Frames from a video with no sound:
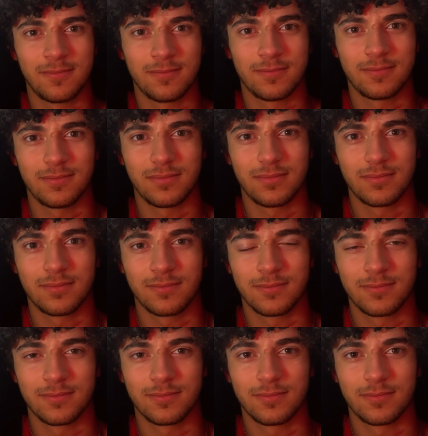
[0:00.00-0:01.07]

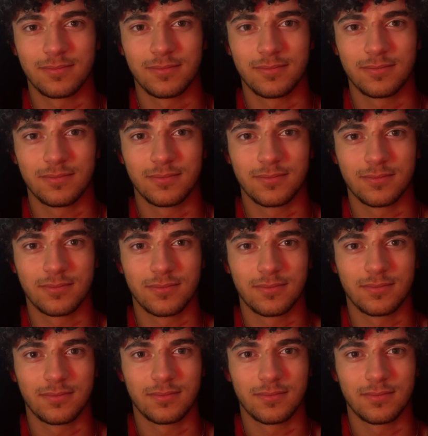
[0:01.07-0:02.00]
[no speech]